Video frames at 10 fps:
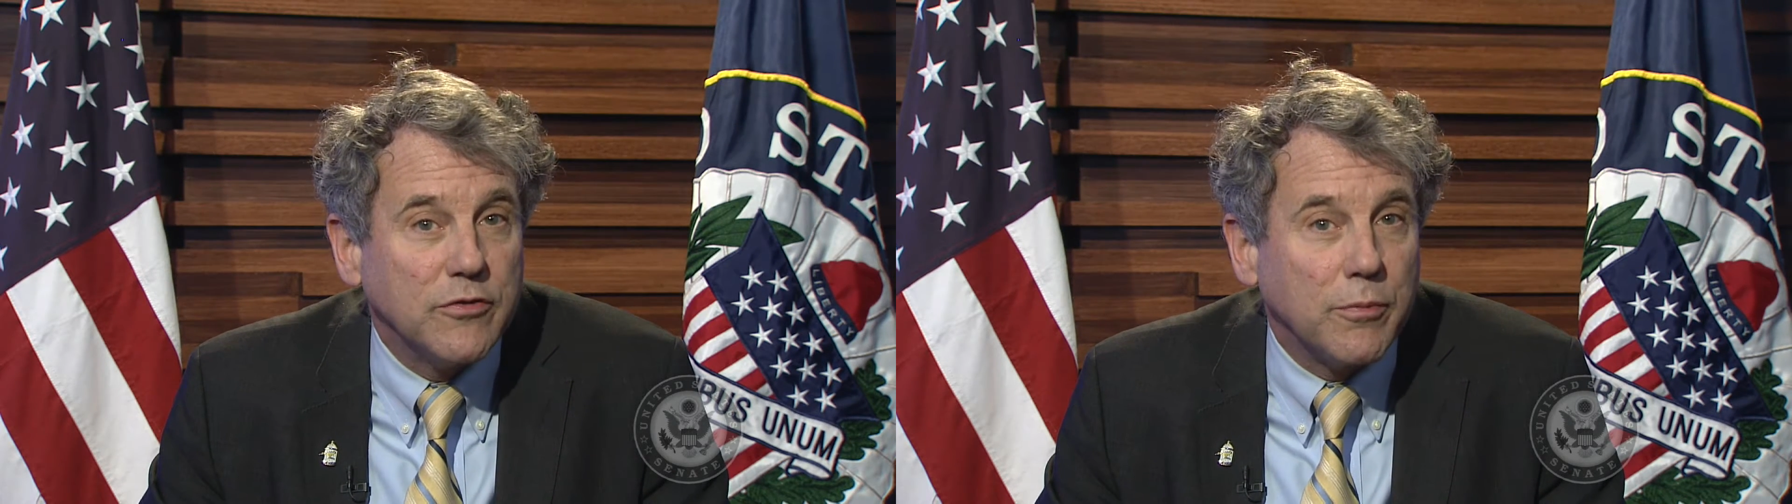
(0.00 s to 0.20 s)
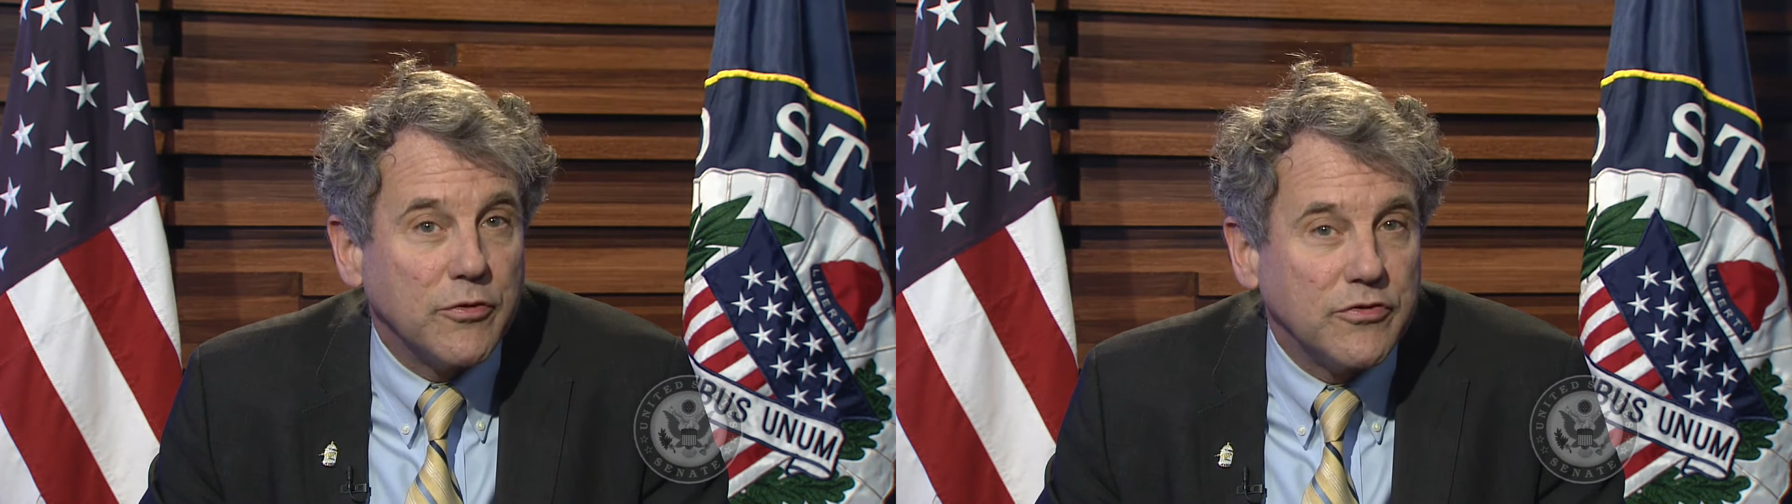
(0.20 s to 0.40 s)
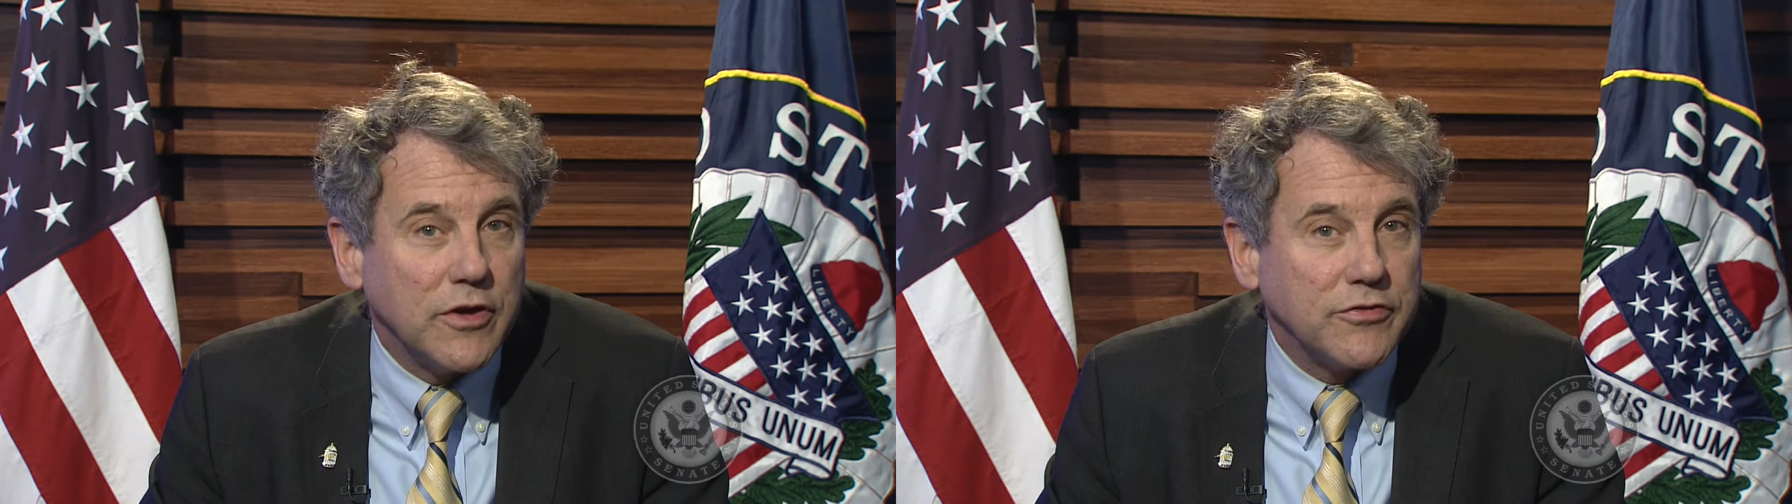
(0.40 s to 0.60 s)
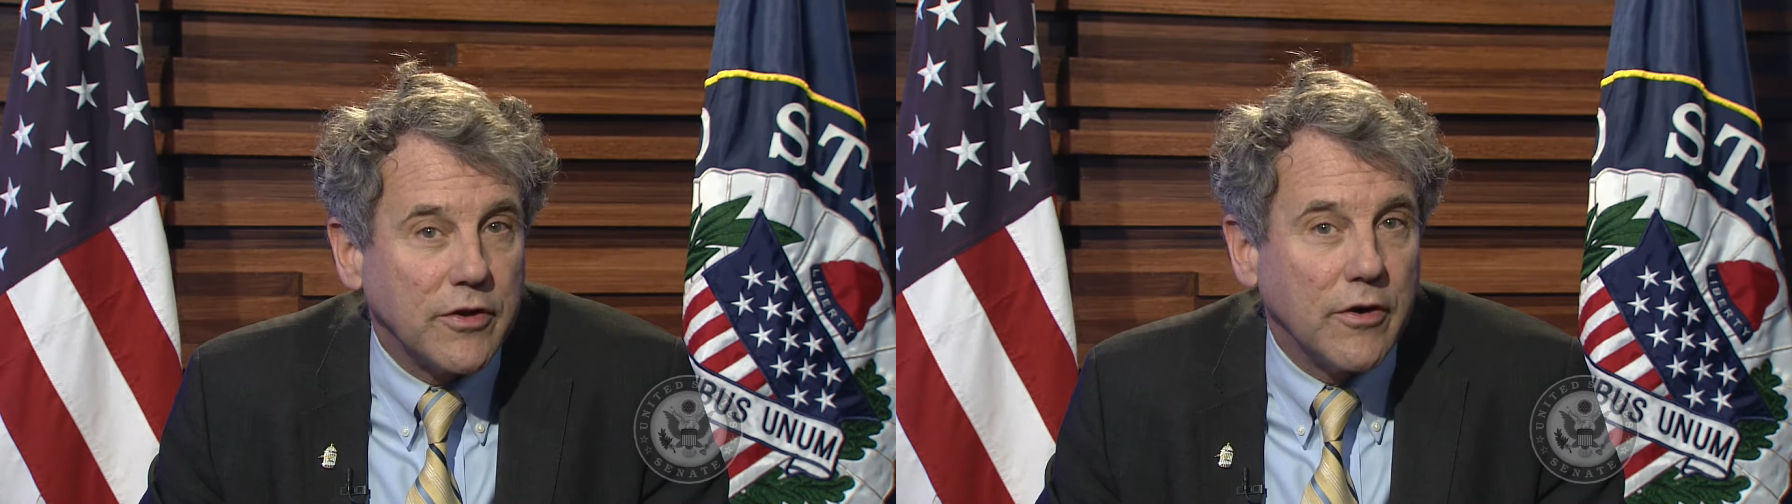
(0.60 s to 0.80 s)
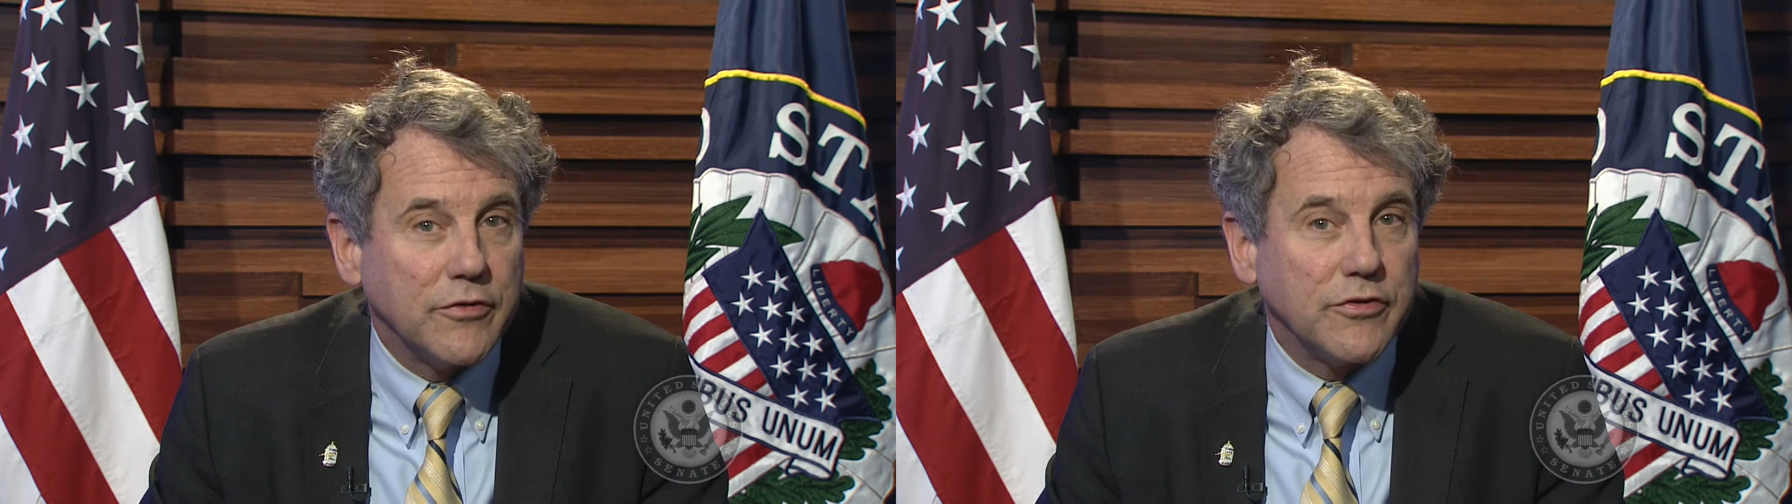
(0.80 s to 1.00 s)
persist
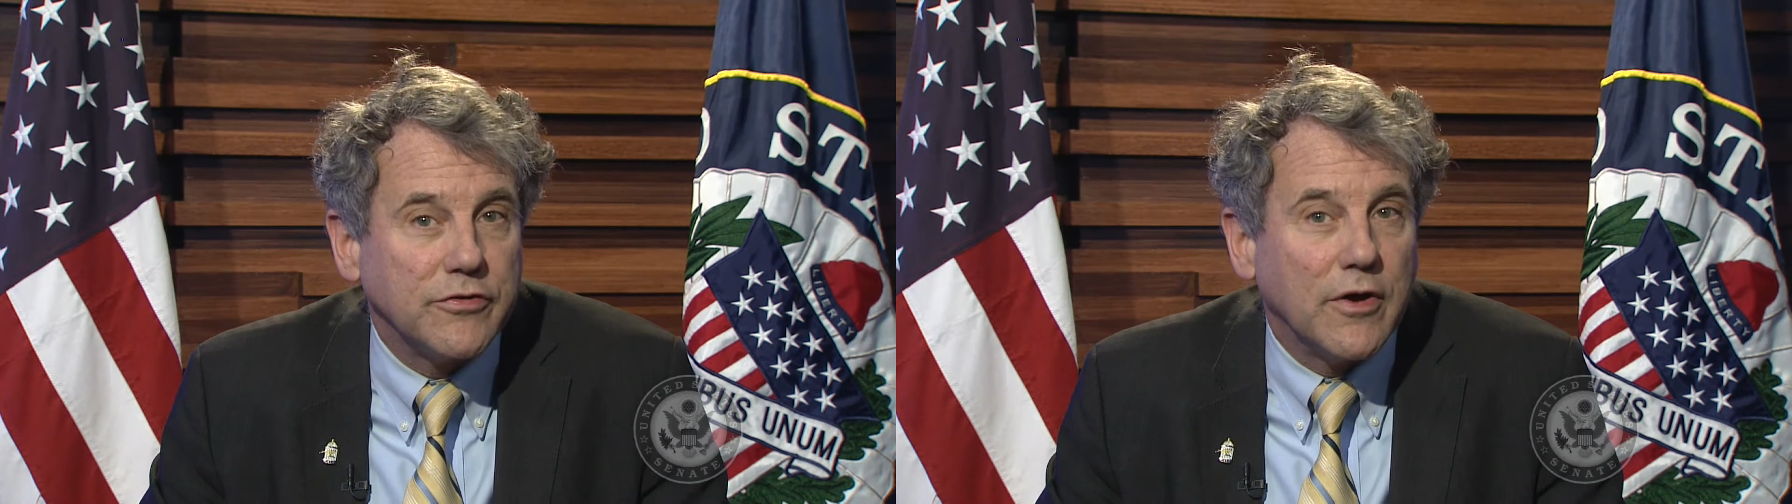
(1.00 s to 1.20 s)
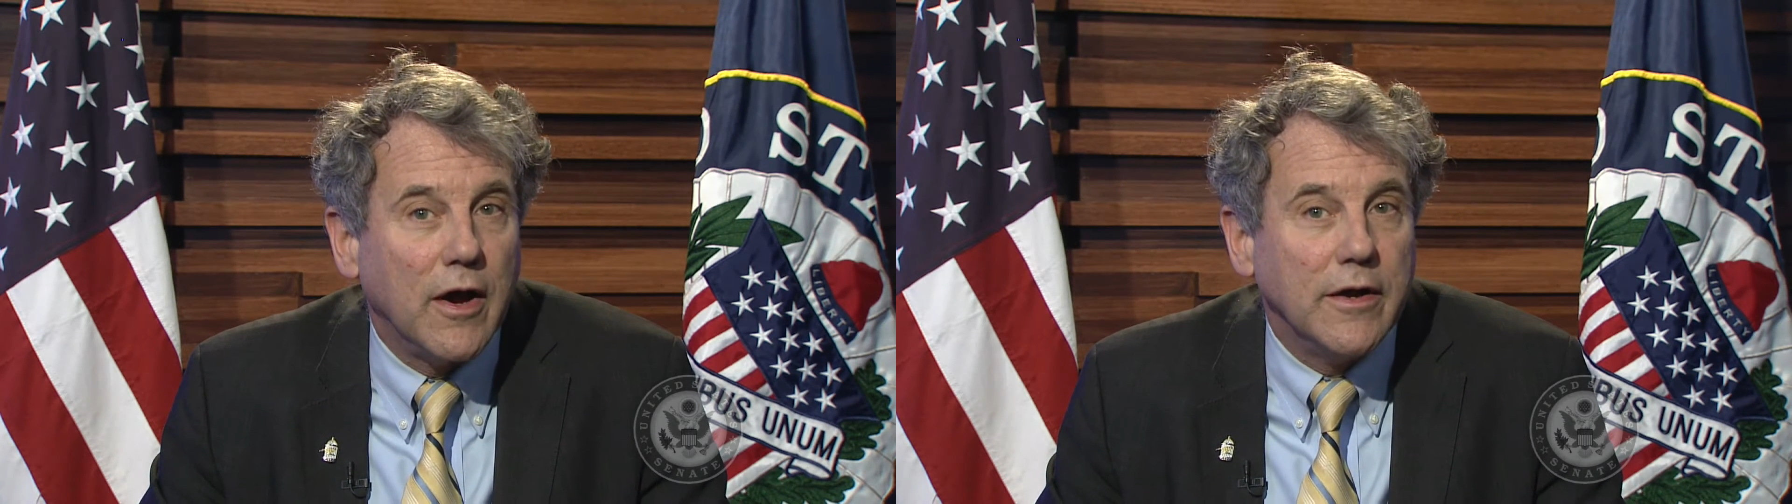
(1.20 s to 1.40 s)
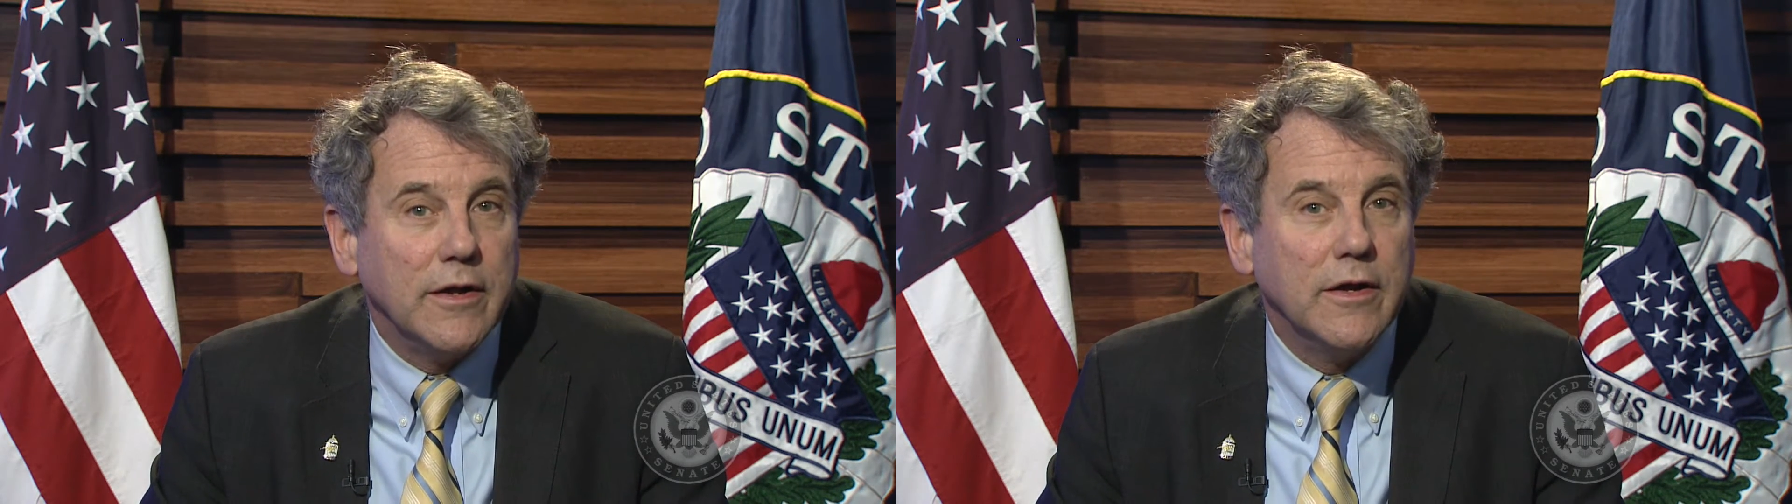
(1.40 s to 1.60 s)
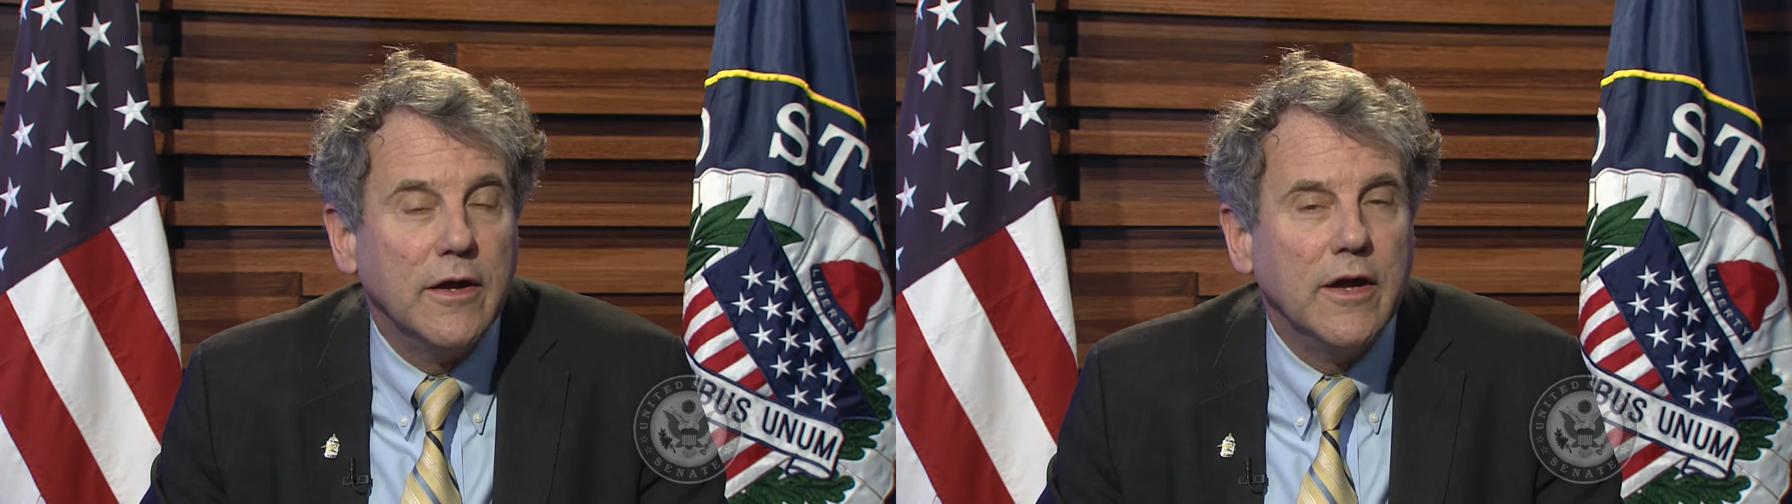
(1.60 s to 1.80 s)
in our society.